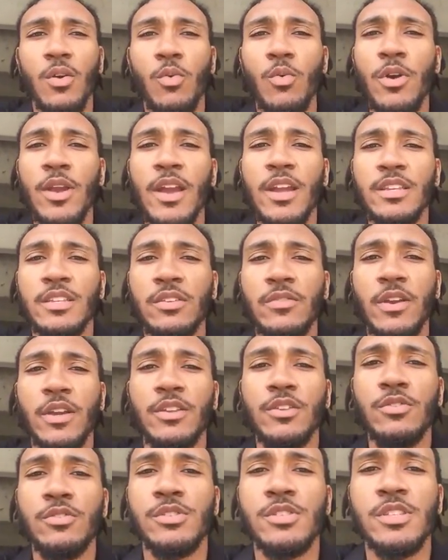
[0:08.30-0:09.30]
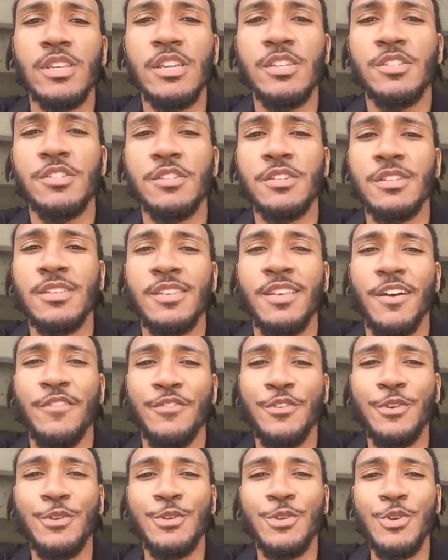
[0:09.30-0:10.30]
we're entering a new season
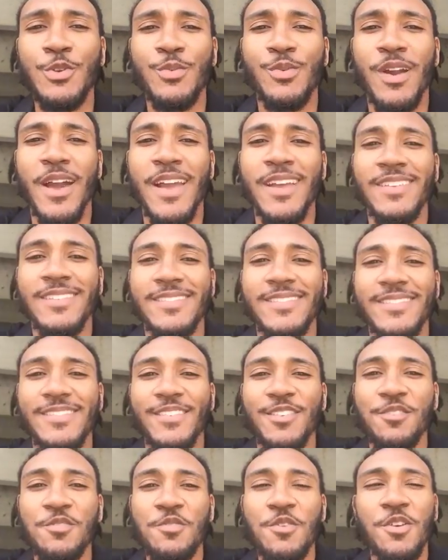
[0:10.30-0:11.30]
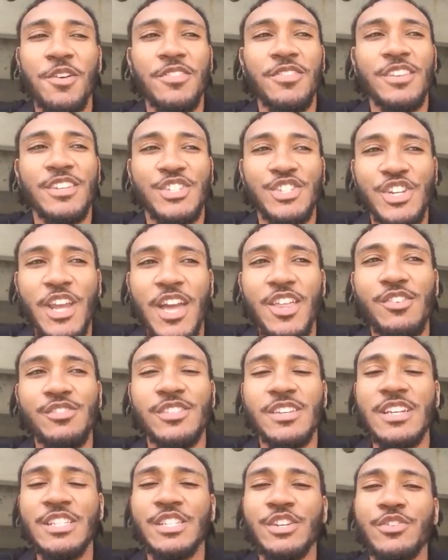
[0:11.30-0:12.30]
of YouTube, right? This channel
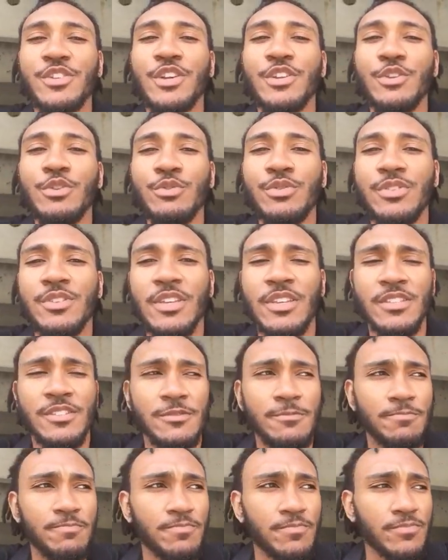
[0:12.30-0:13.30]
is entering a new season.